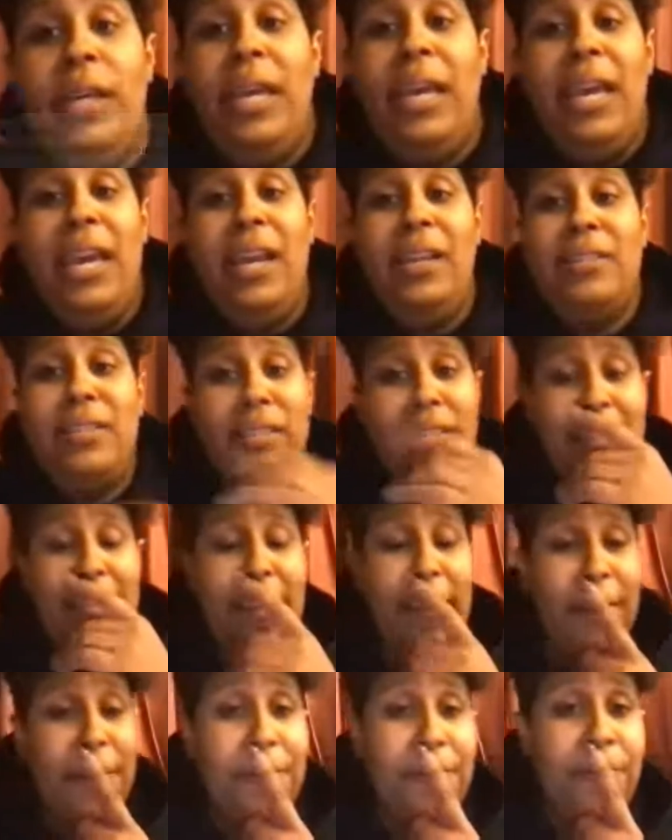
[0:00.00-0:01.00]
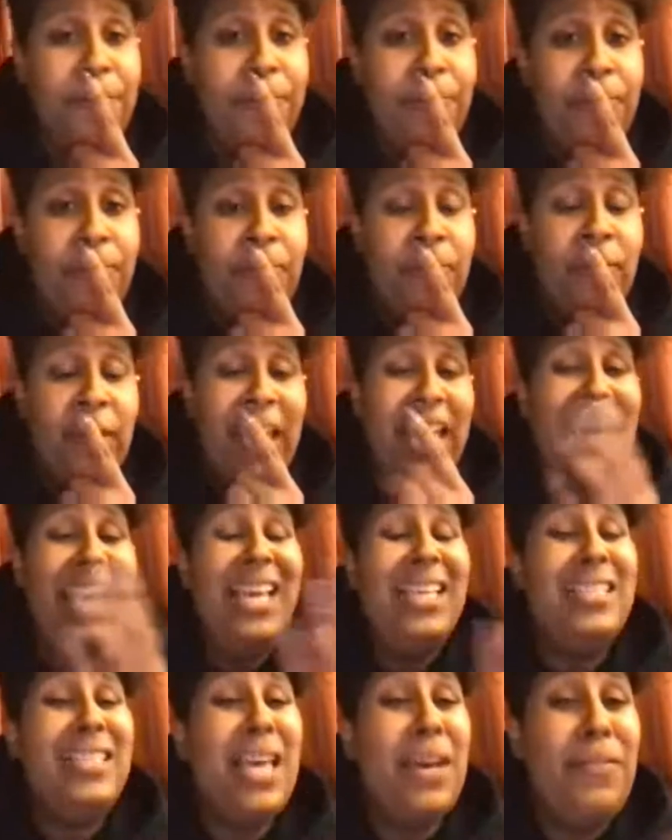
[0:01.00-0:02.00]
Here's the thing.
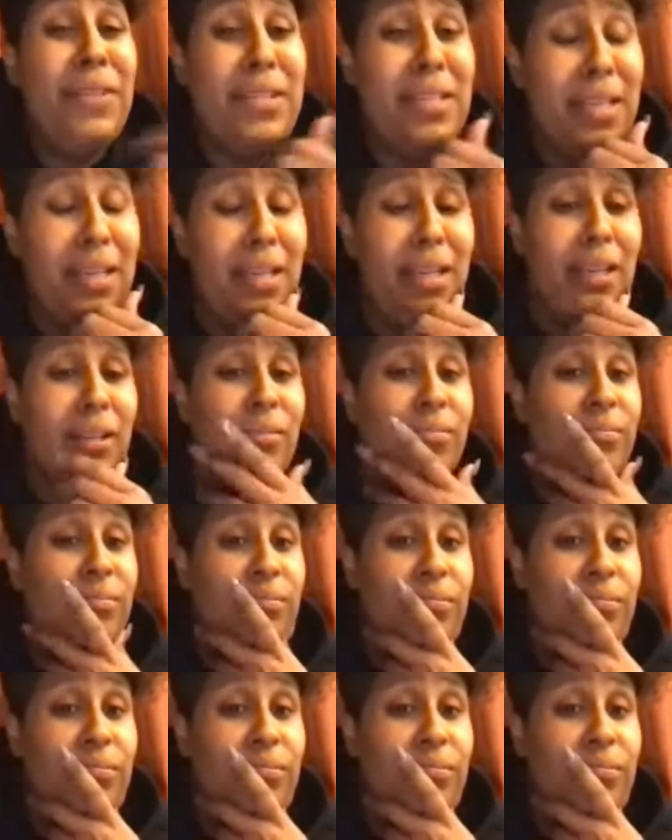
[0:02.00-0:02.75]
He's 17.